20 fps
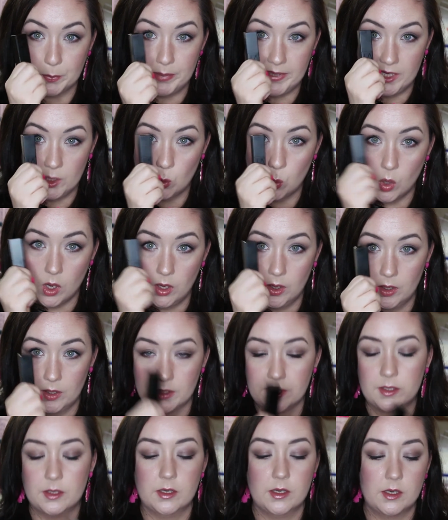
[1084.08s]
the big
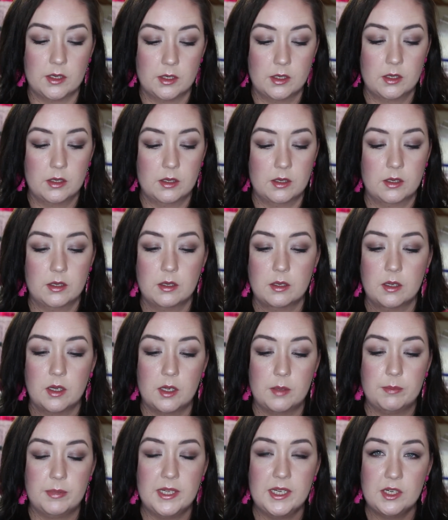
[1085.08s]
one.
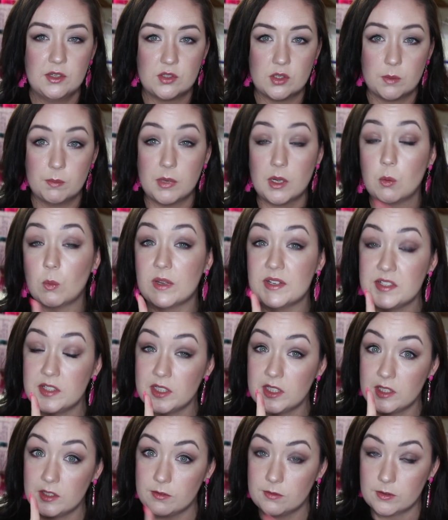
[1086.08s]
I went
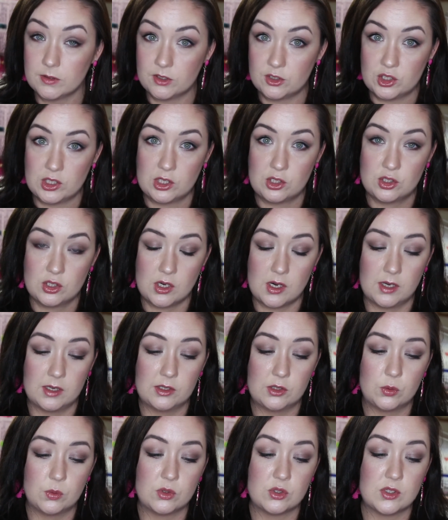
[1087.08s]
in for the shade
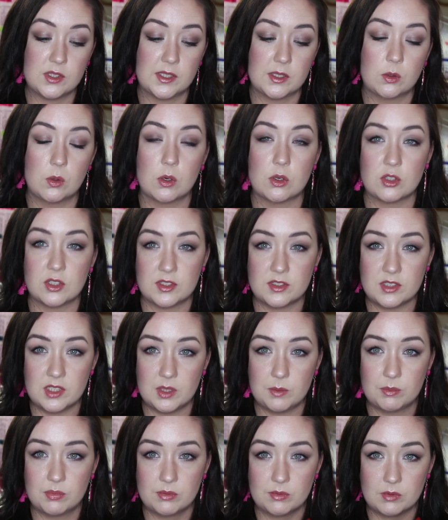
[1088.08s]
Charlotte, which is a gorgeous
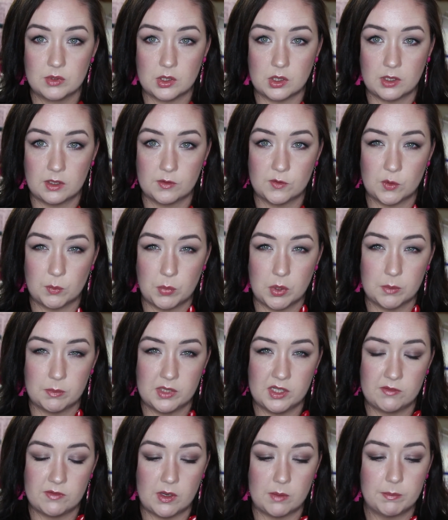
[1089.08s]
deep, kind of a
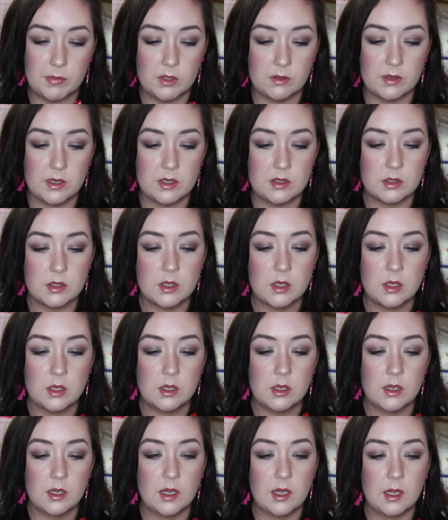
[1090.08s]
purpley vampy red.
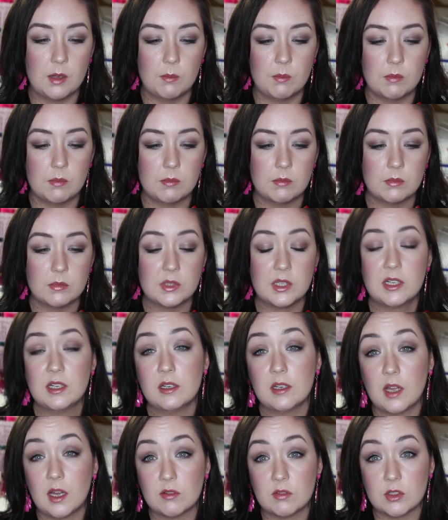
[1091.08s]
They
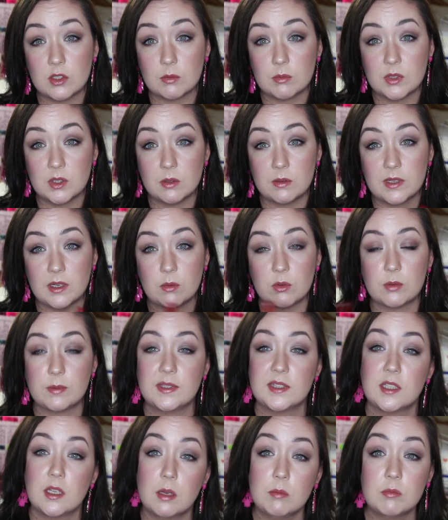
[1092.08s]
didn't have it, it was sold out, which
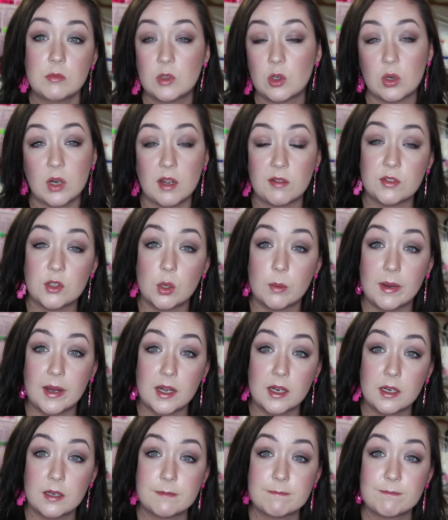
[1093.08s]
means I'm gonna have to go
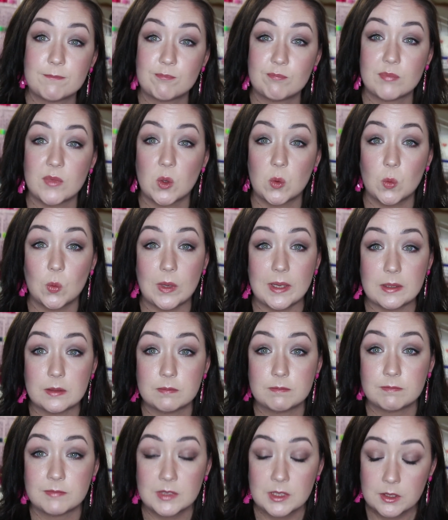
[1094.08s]
back. Oh well.
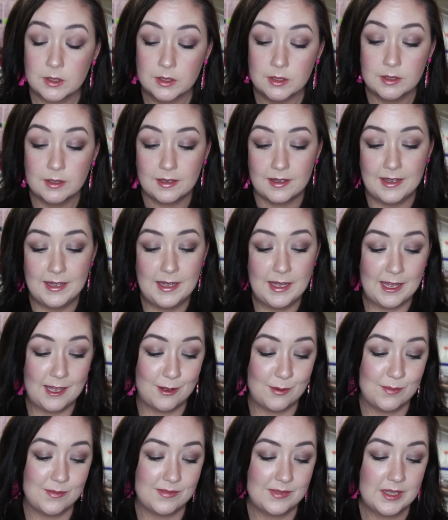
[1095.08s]

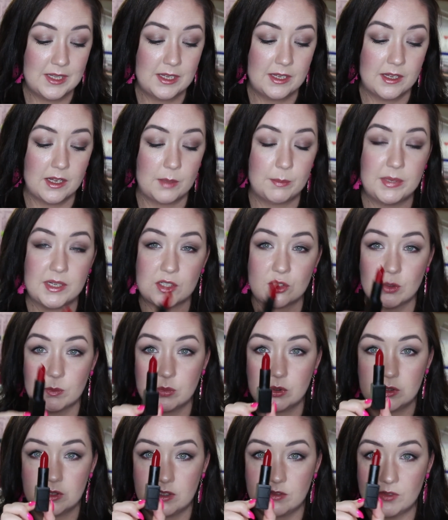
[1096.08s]
I picked
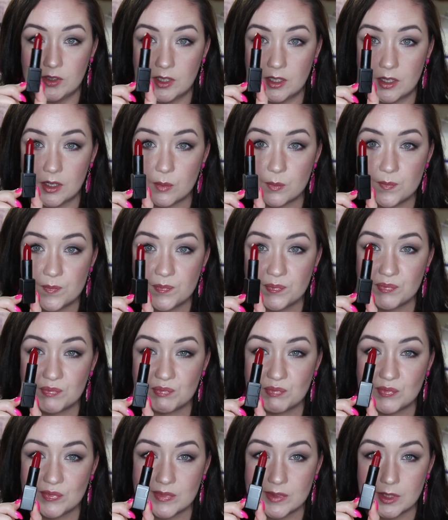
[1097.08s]
up Olivia.
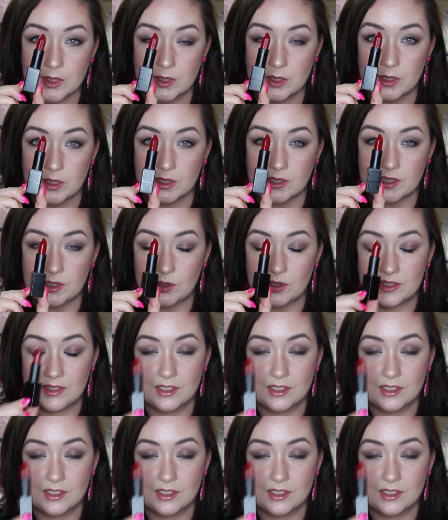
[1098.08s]
Now, I